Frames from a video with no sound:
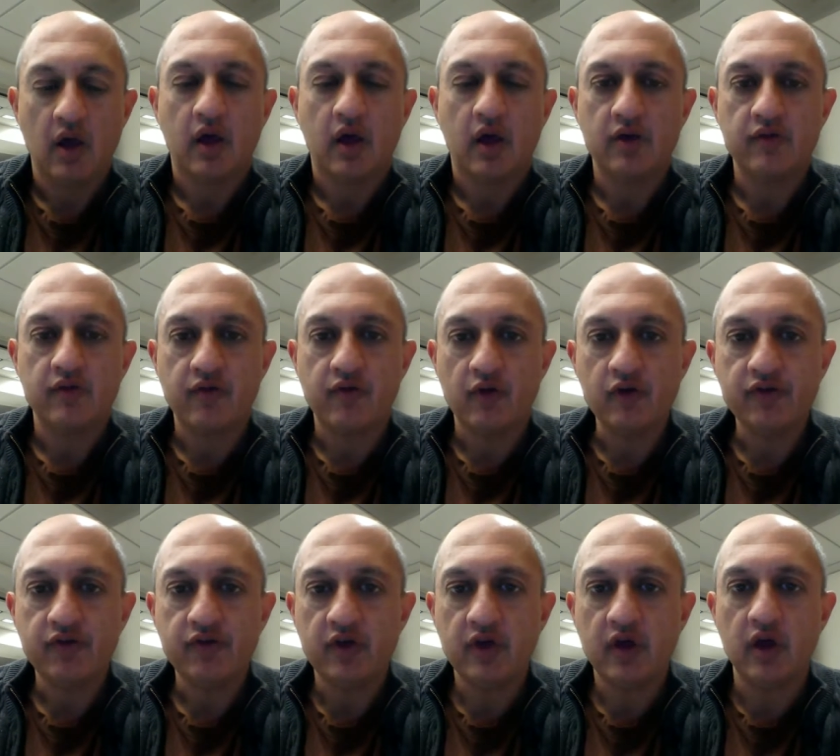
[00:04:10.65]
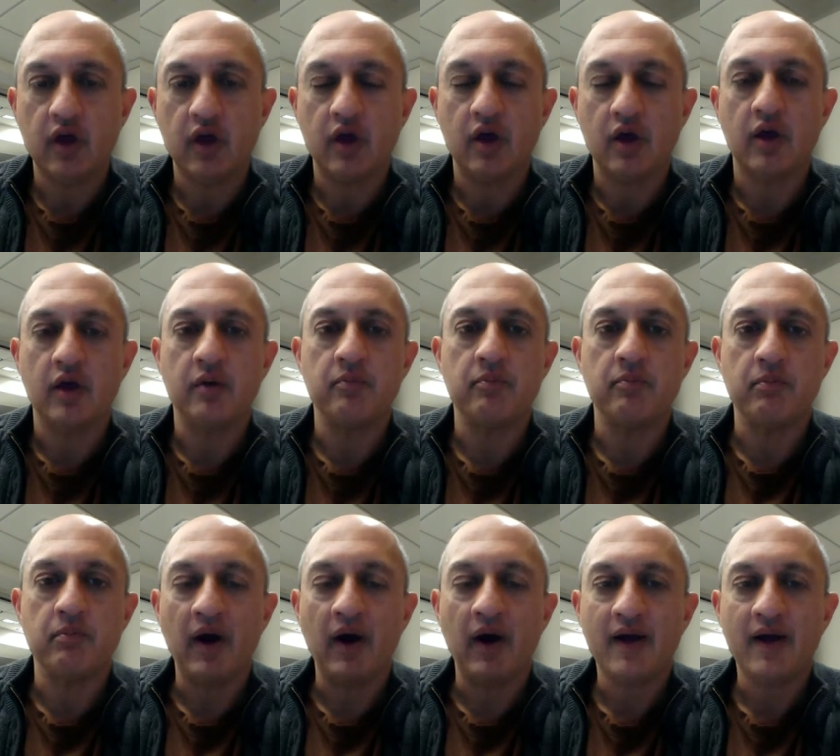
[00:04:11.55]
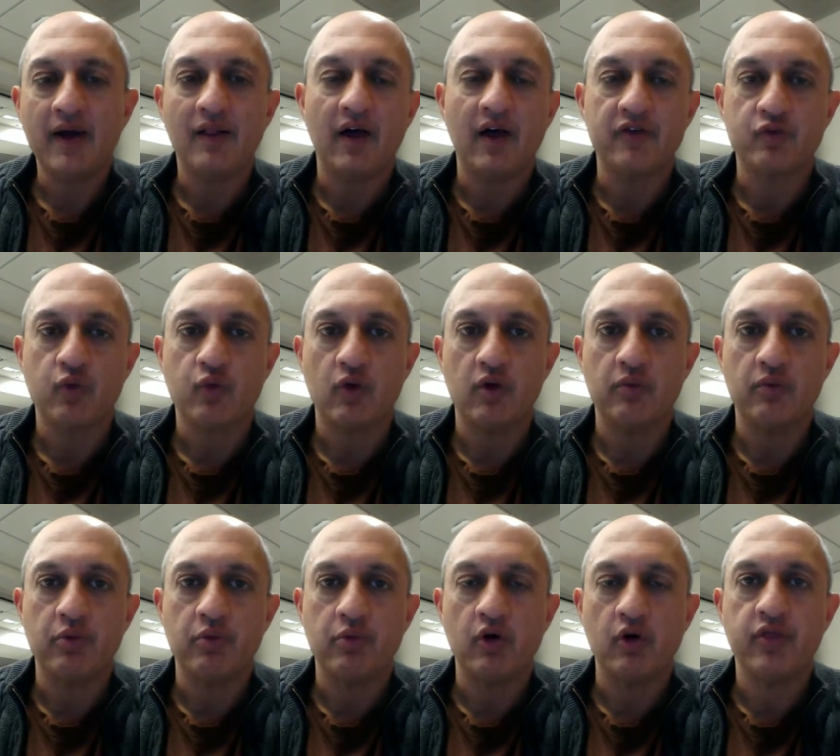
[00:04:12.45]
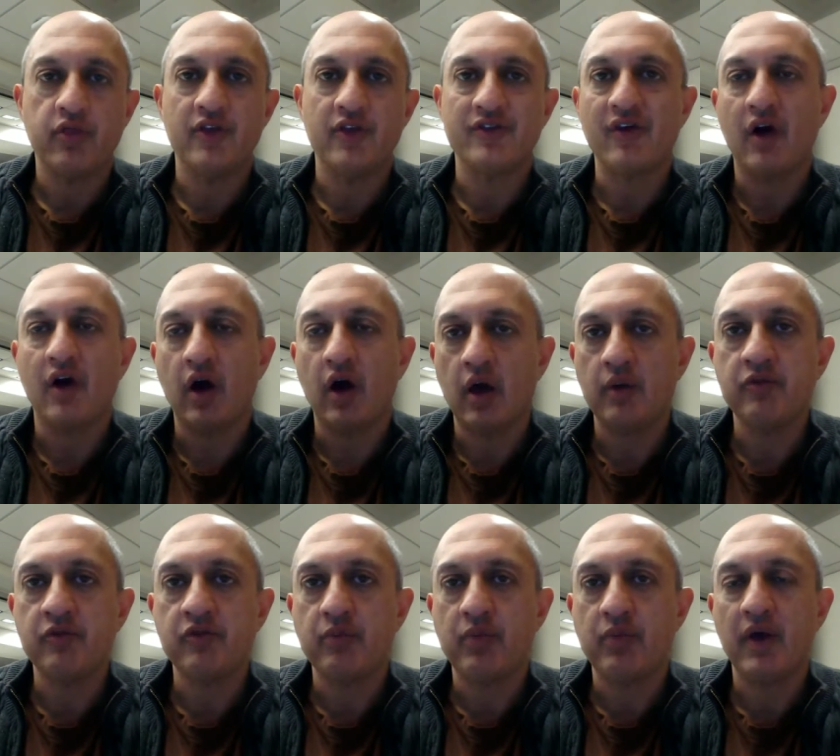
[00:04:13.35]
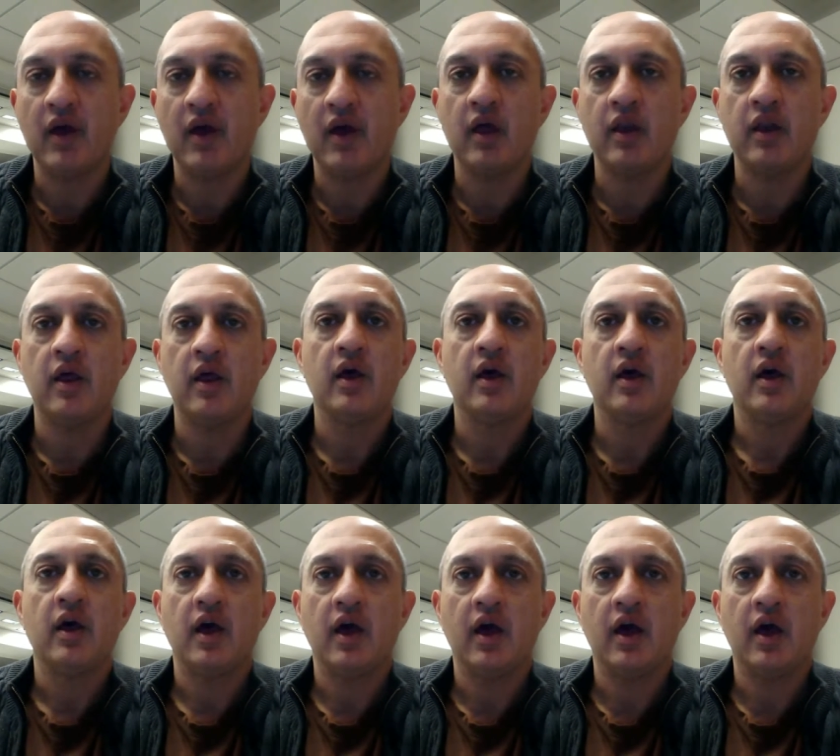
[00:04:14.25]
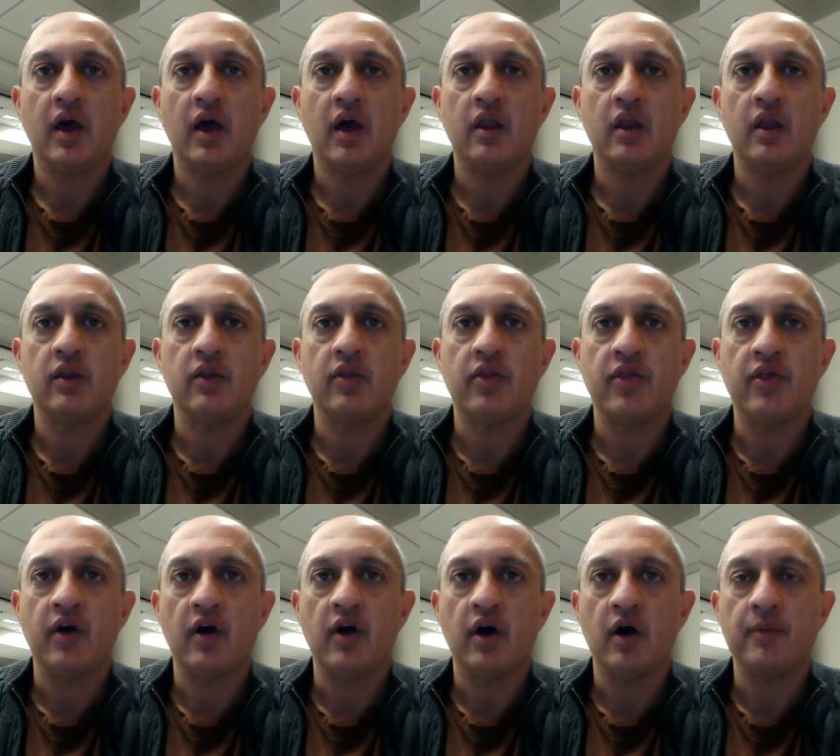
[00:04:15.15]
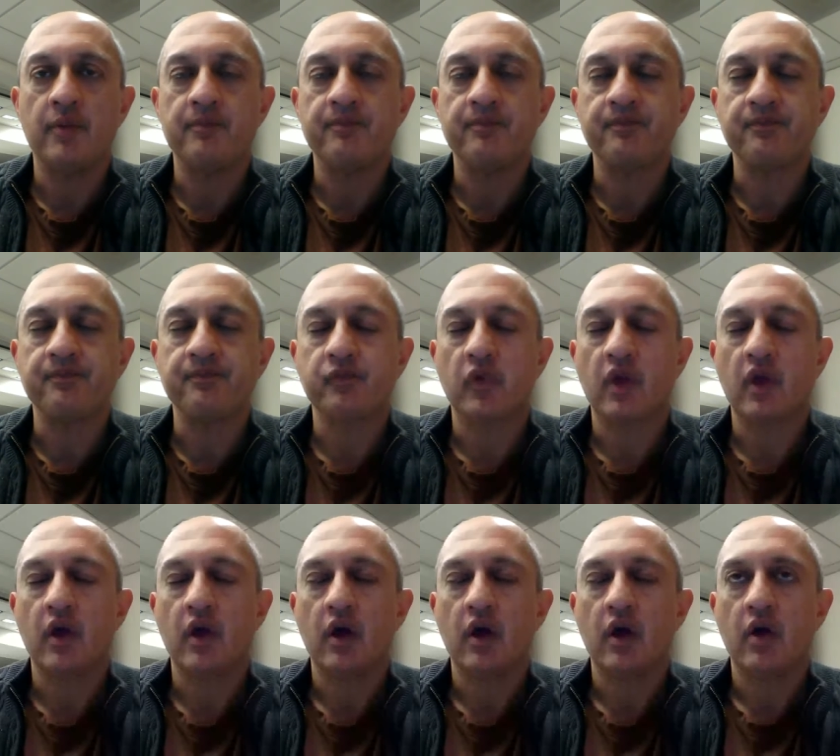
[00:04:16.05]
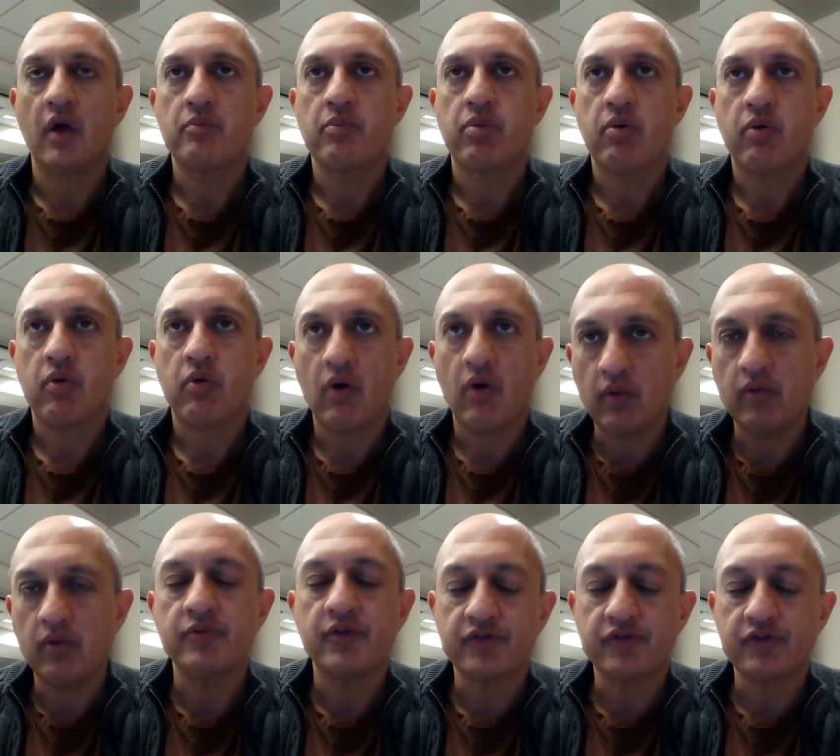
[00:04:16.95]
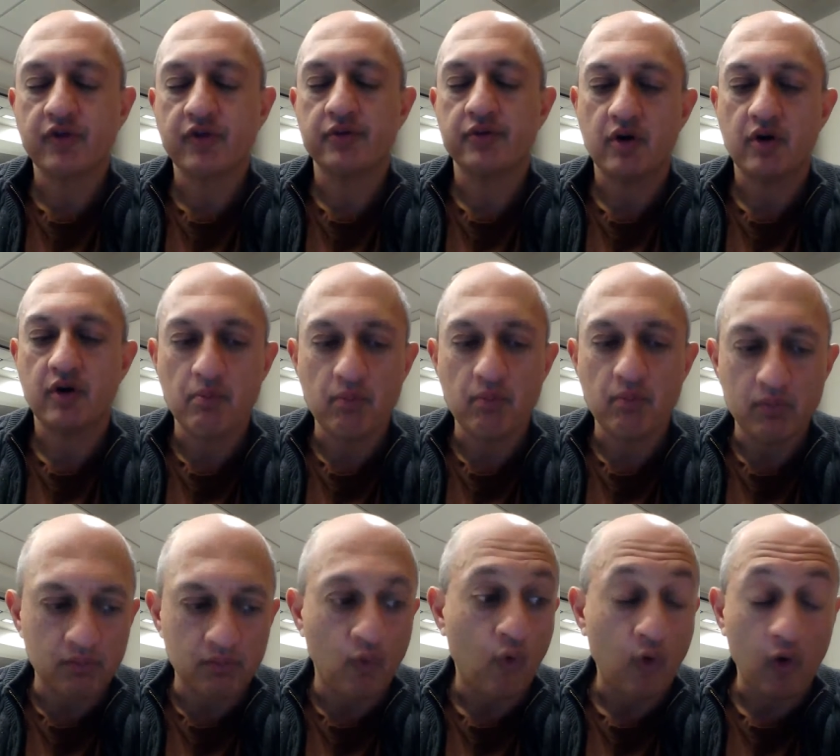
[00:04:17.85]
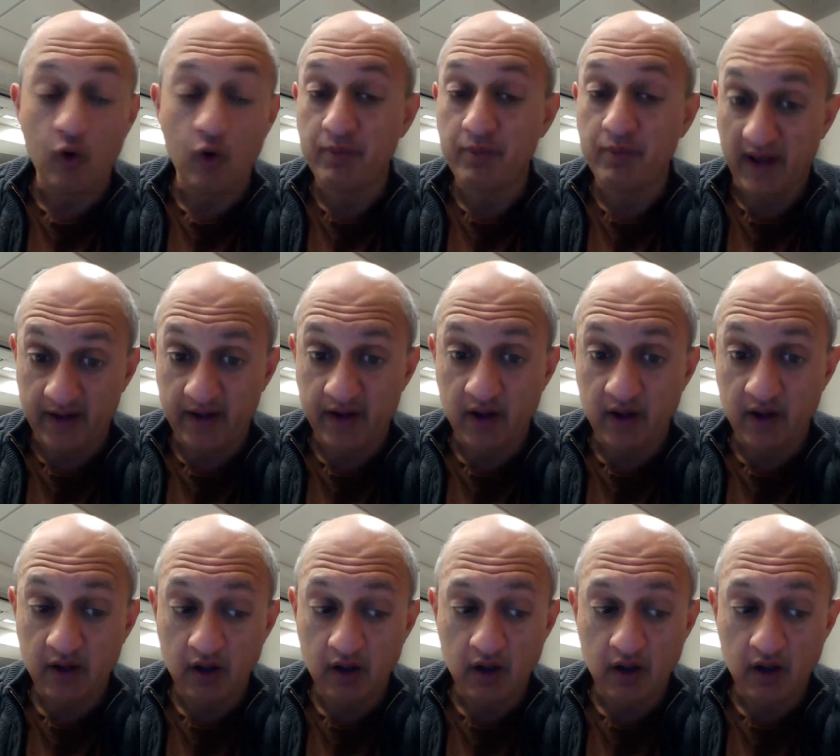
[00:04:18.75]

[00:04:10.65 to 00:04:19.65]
Conversely, in my class, where both the time span and the problem description are more open-ended,